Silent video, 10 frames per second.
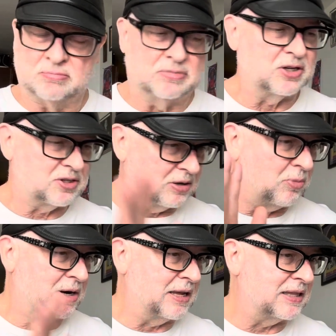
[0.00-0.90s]
Just
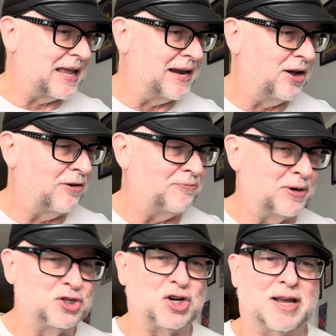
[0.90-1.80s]
want to get that off
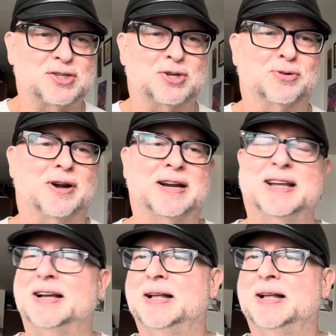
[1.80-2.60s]
my chest, all right?